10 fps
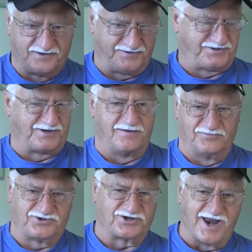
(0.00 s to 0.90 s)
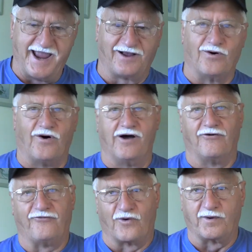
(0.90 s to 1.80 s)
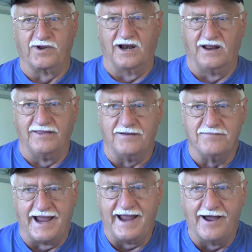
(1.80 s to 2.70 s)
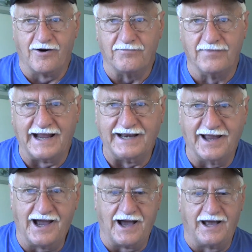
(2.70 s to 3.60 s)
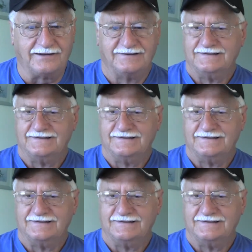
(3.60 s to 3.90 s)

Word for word: some snake oil formula that may help, may not.